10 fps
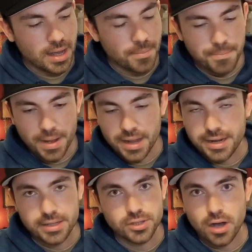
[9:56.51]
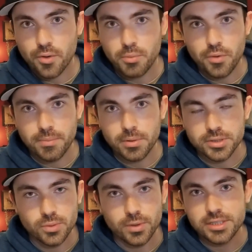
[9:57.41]
but it is not removable. So
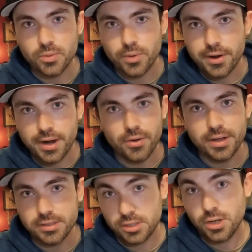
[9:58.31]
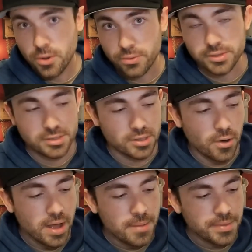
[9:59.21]
once you wear it out, it's toast. So
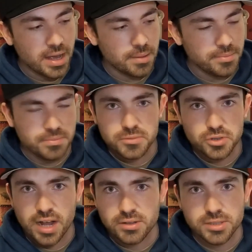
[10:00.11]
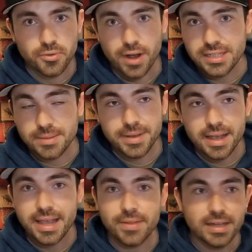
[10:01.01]
try out some grinds.
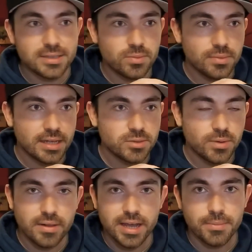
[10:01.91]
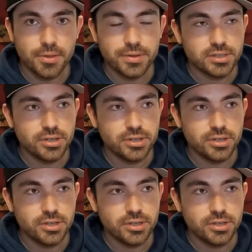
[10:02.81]
Again, that's what I like about this. So you